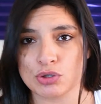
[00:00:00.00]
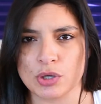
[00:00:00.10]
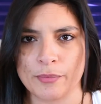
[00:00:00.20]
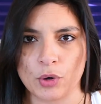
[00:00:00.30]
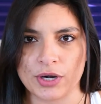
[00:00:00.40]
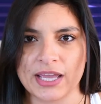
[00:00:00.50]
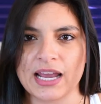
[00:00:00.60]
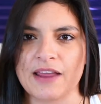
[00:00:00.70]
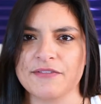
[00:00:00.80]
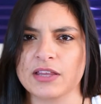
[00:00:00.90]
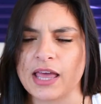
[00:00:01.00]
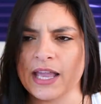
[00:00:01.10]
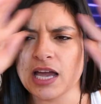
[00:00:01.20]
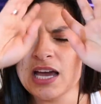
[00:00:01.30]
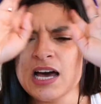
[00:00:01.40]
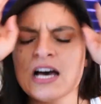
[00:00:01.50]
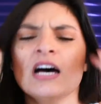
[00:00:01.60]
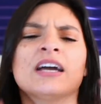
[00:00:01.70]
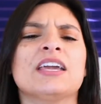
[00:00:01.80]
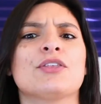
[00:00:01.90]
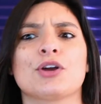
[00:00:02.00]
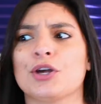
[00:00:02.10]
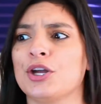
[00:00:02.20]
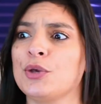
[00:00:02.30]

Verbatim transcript: so important, and I feel like either